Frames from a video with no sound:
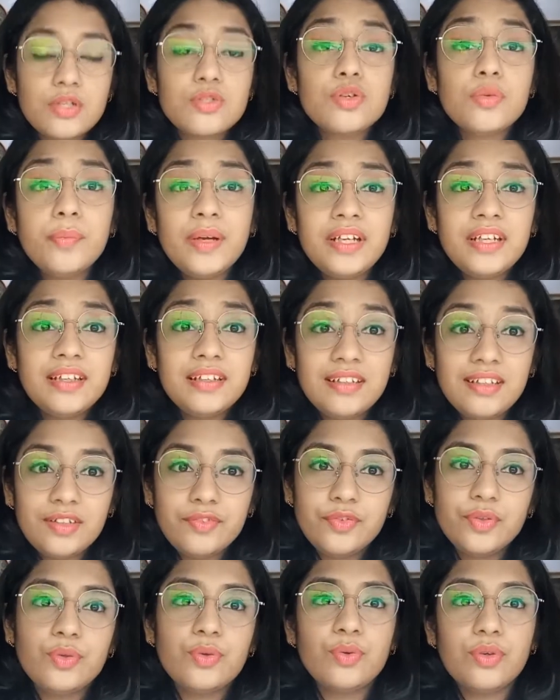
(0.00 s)
So medically,
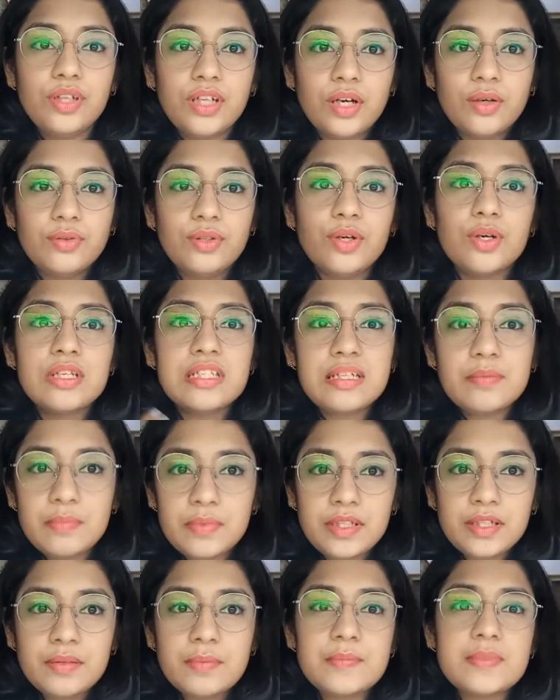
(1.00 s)
if you note down your
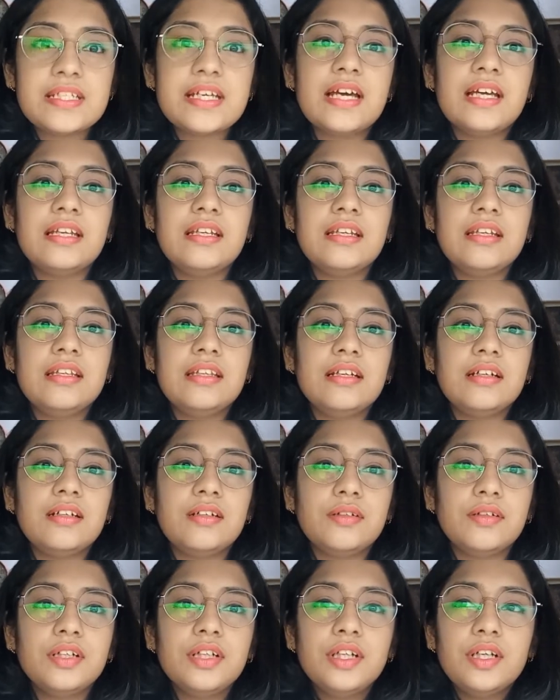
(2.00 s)
symptoms and
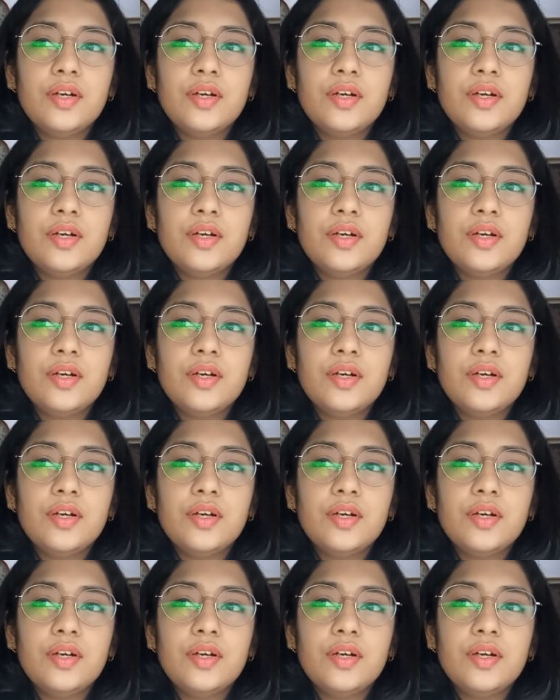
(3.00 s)
the